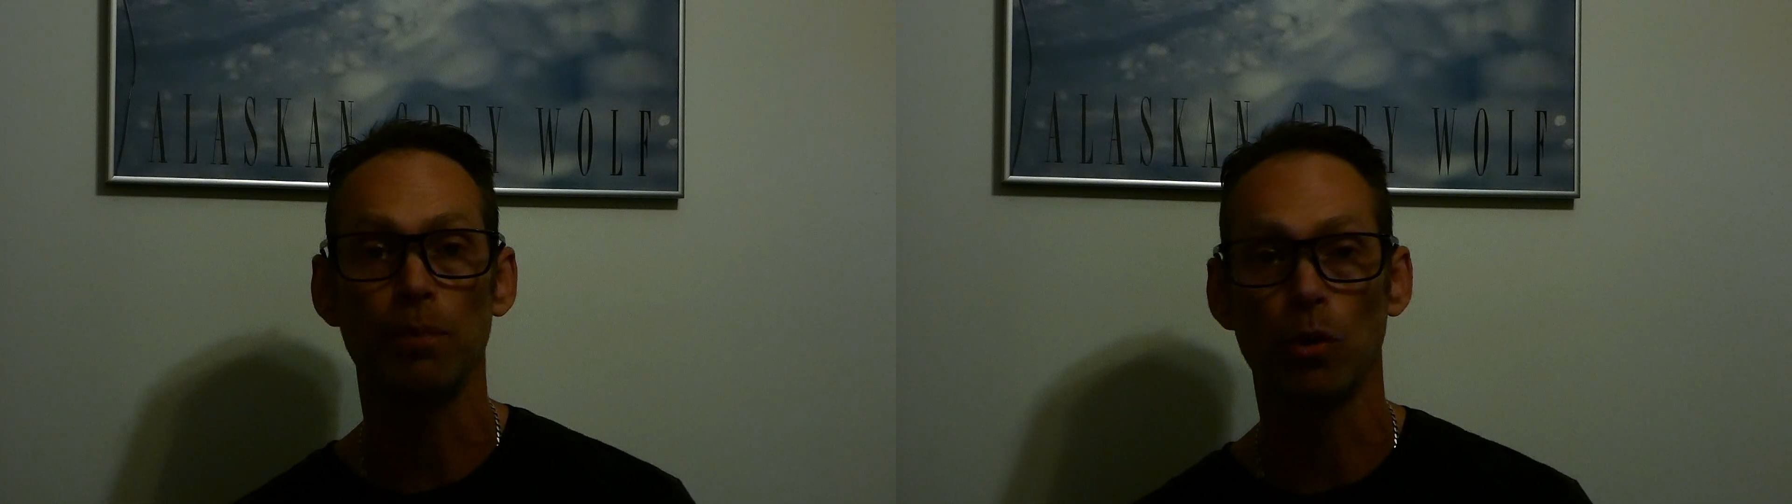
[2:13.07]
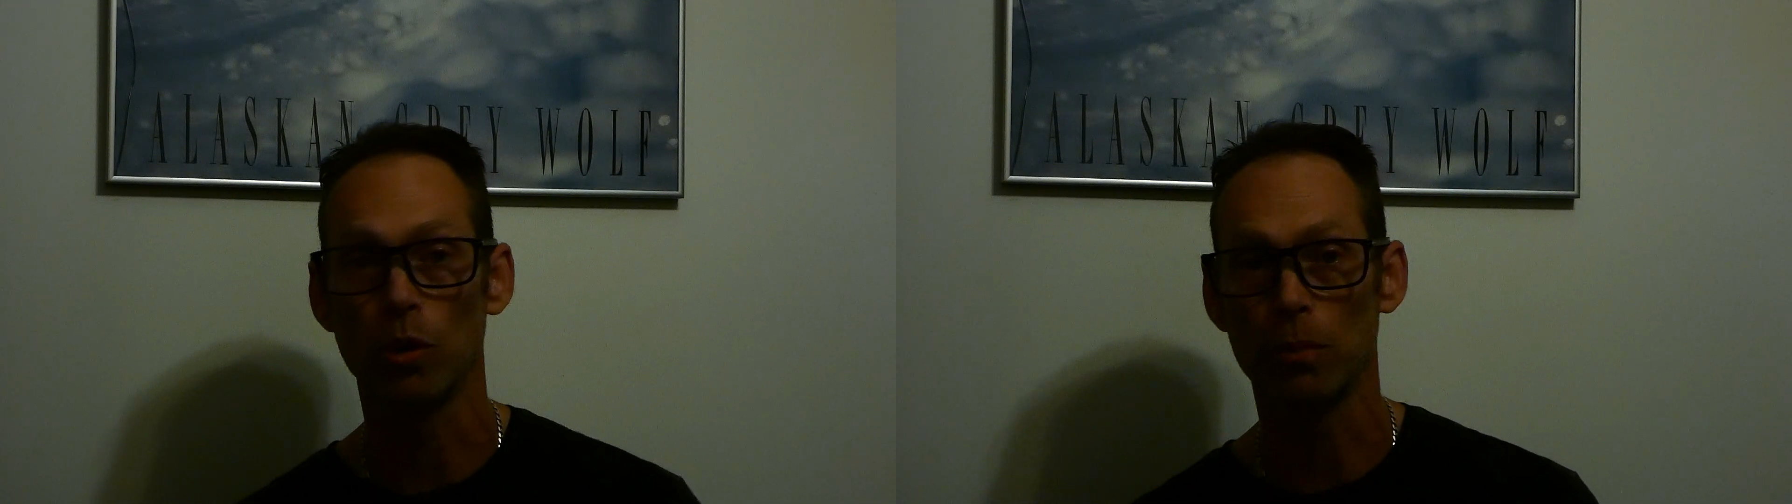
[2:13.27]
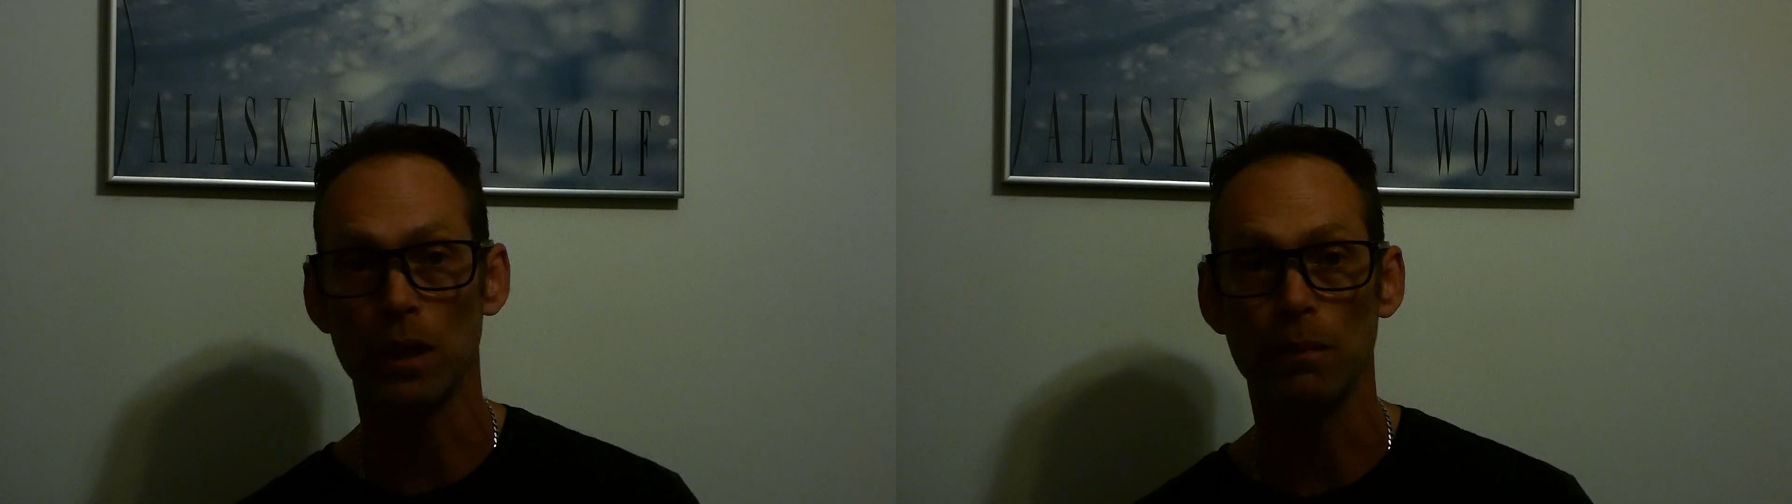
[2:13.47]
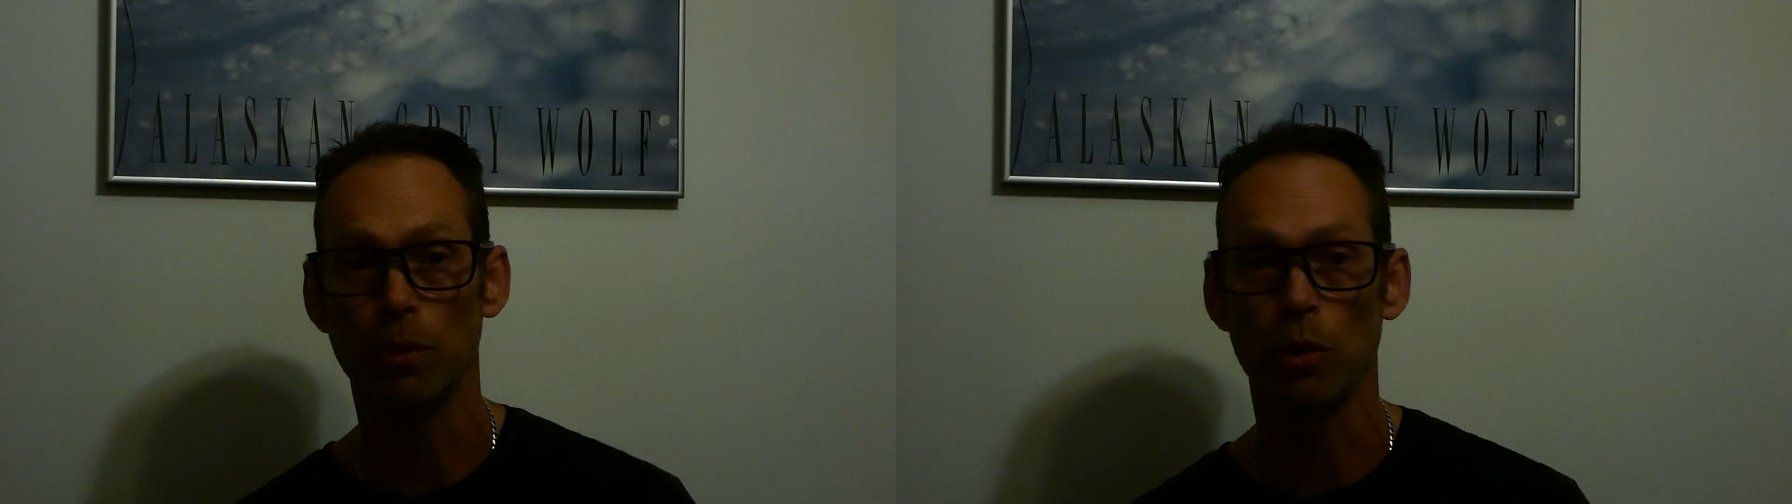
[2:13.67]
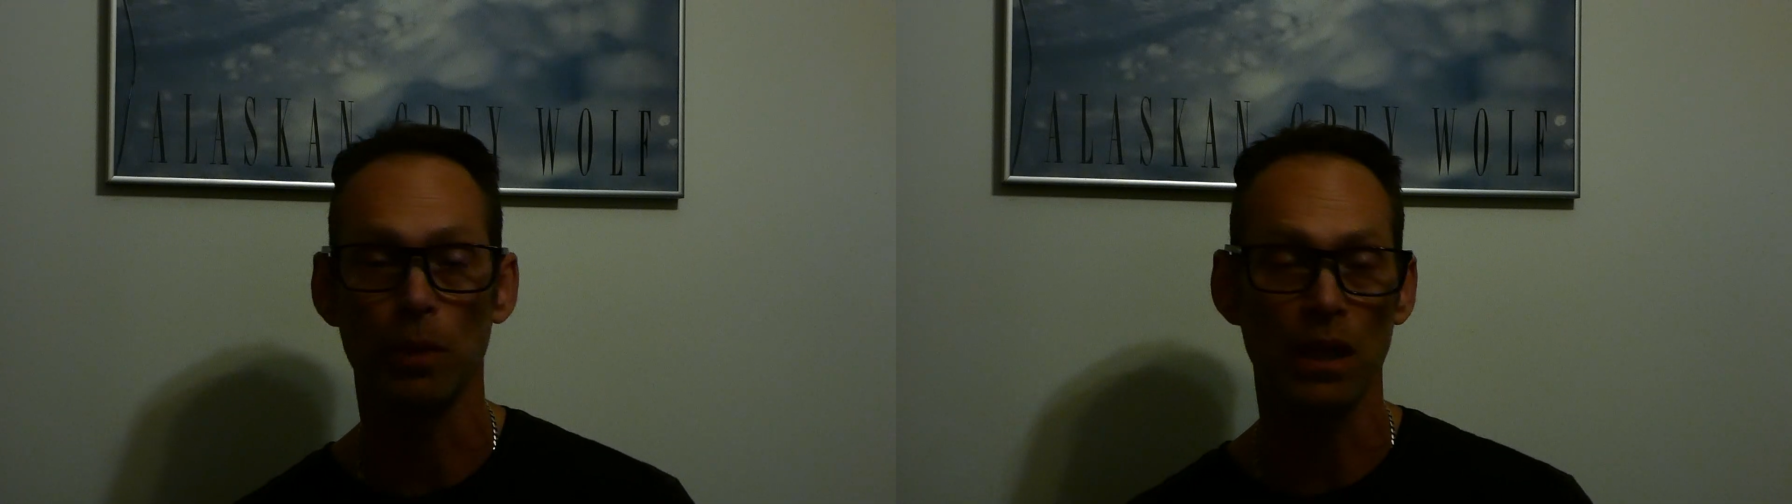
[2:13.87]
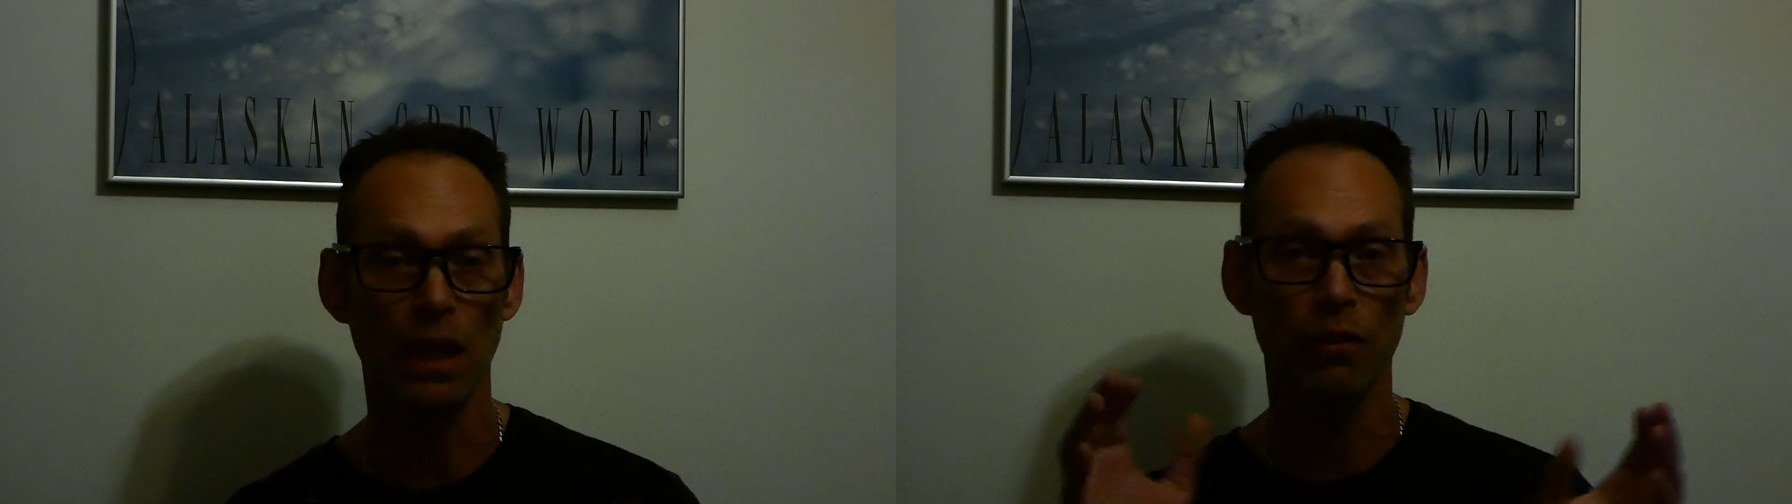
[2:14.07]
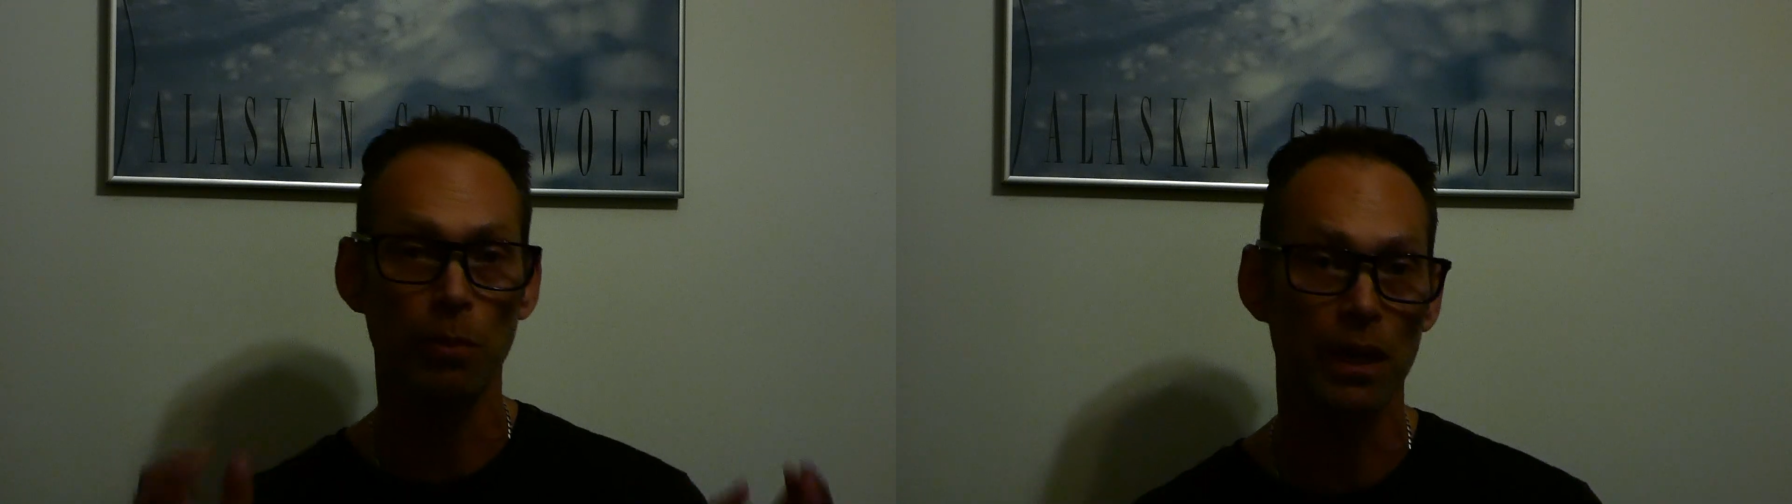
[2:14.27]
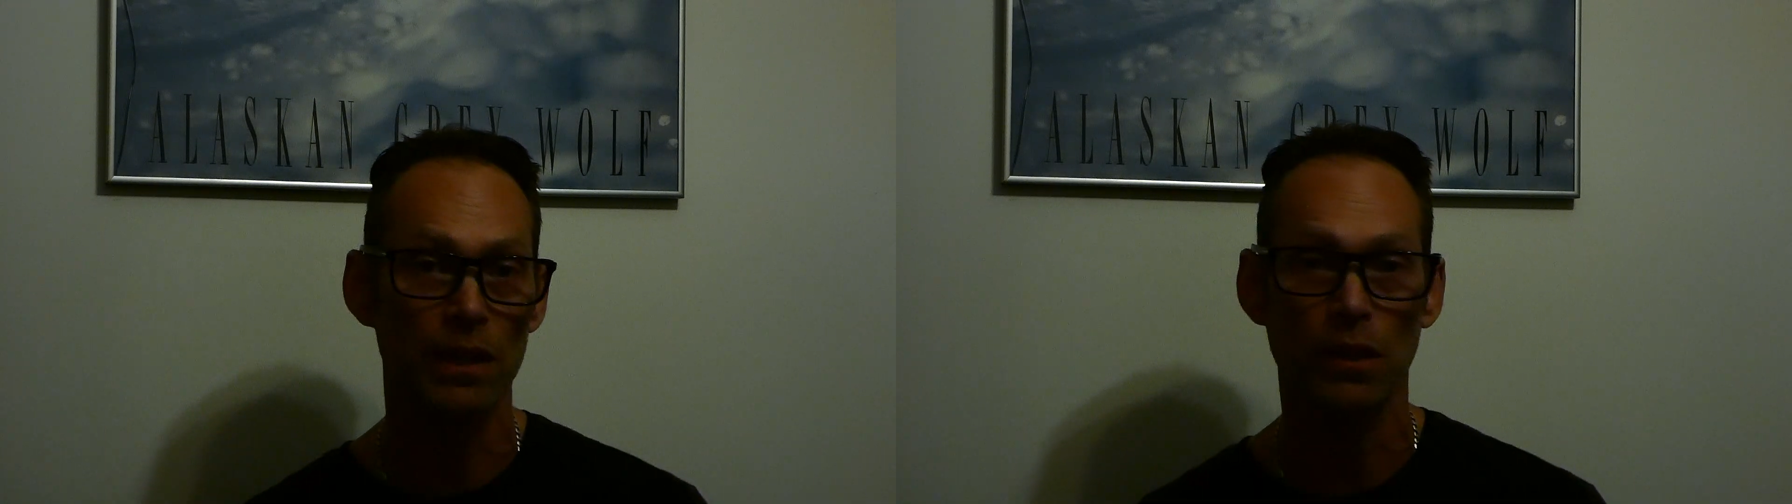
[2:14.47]
poor me,
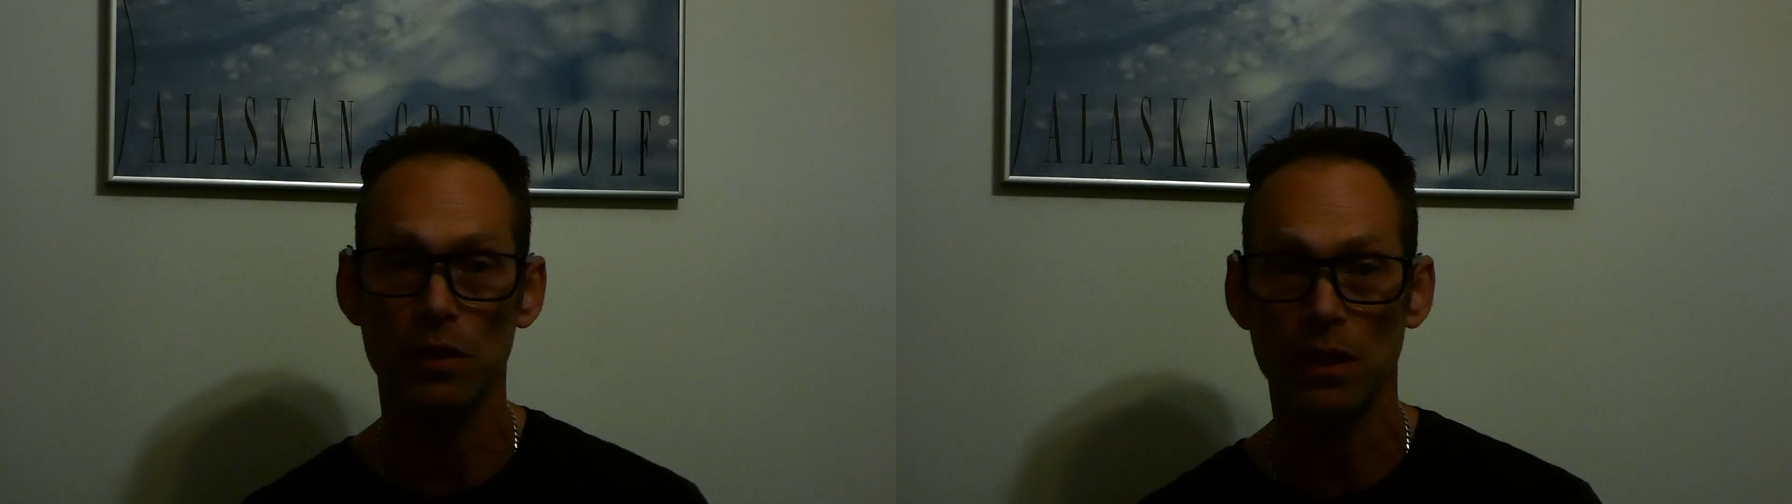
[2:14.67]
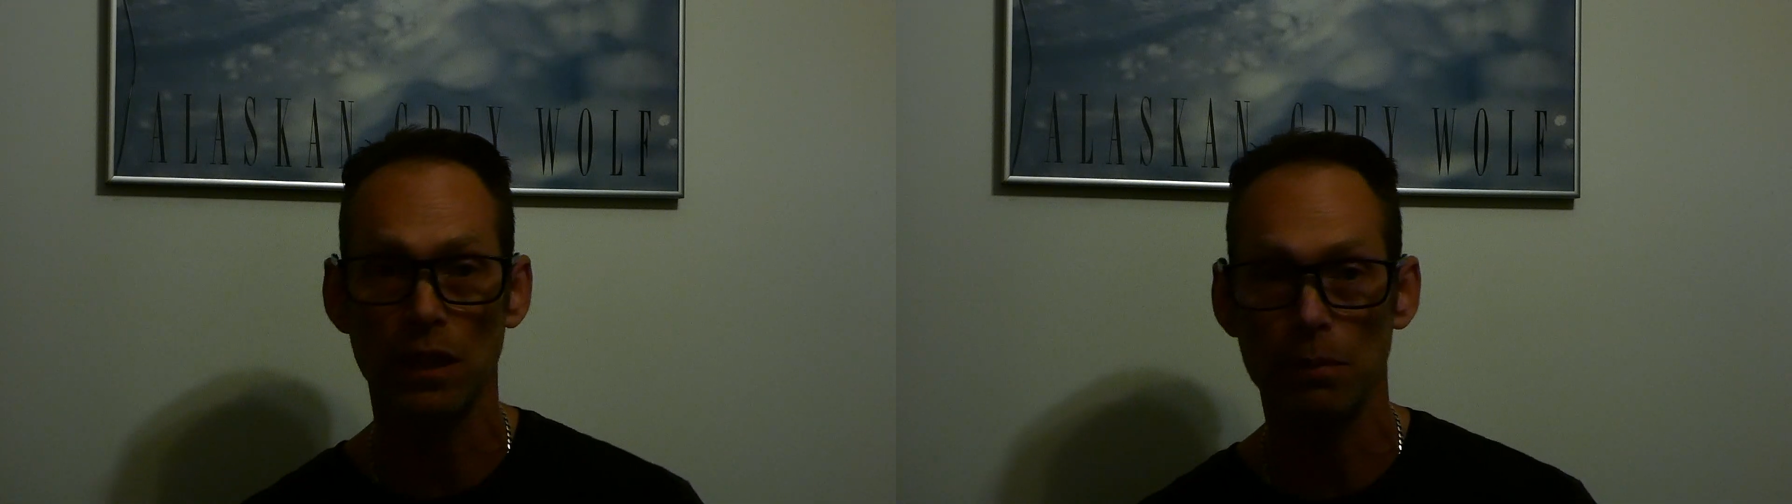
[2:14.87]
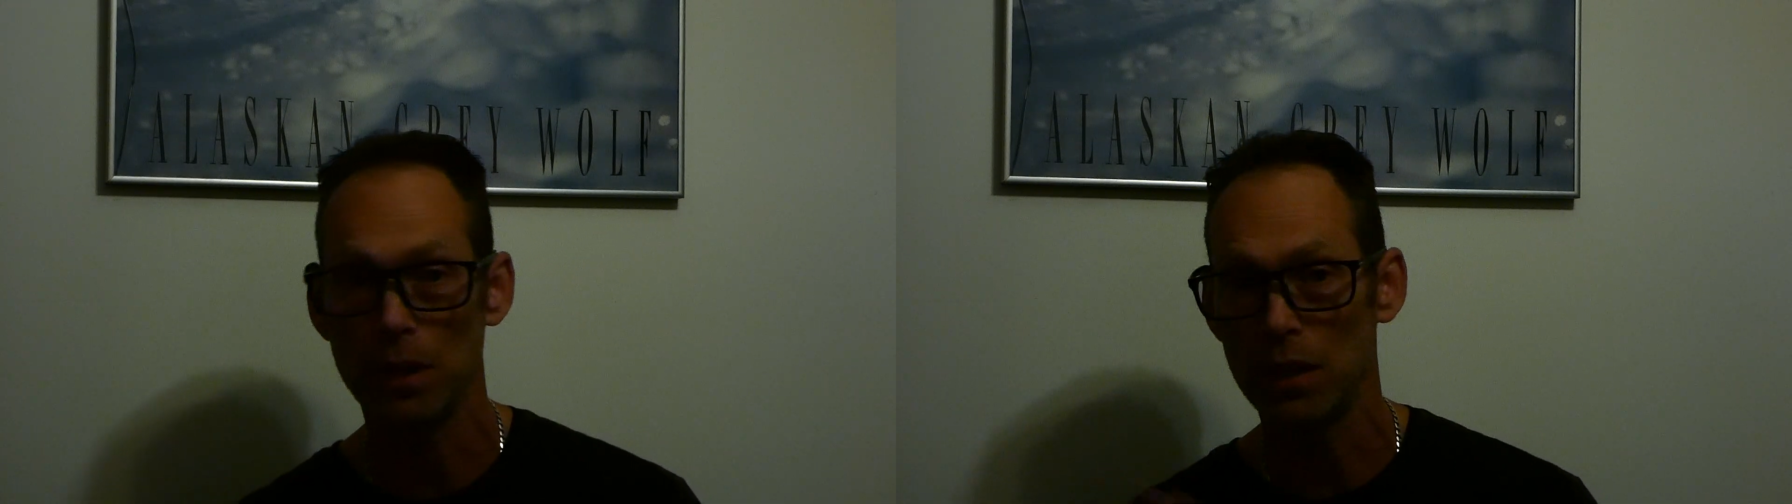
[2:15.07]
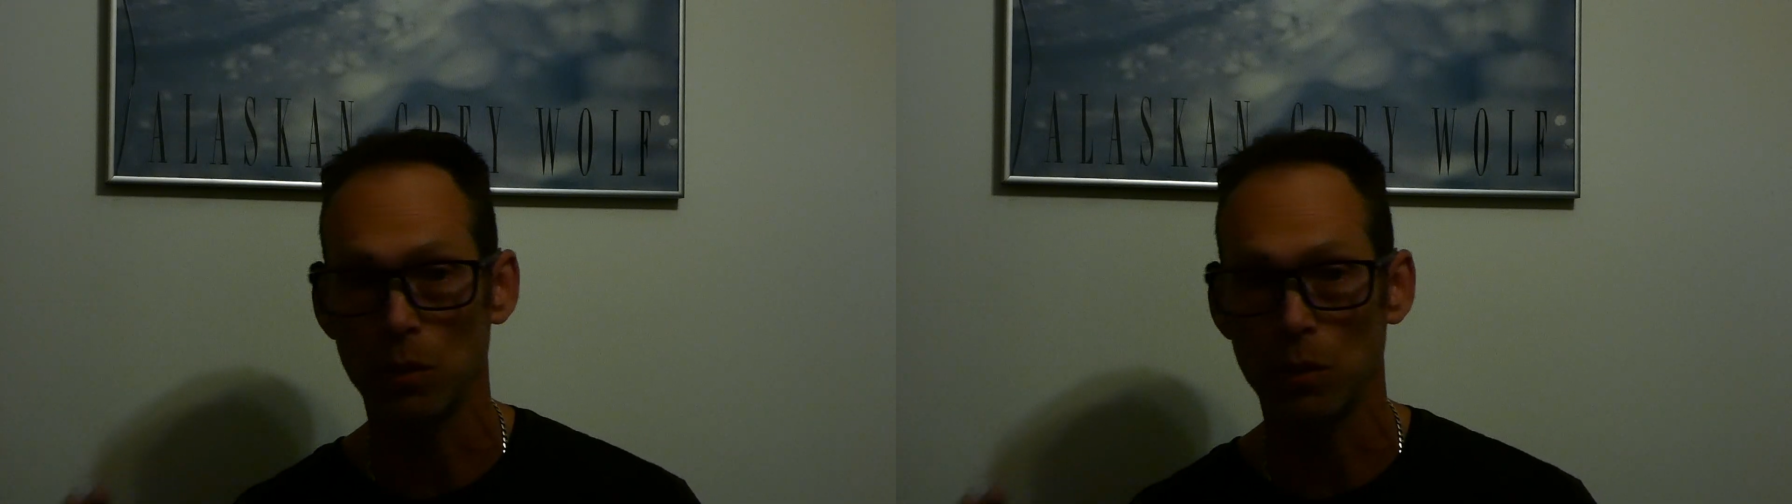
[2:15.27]
everybody's out to get me,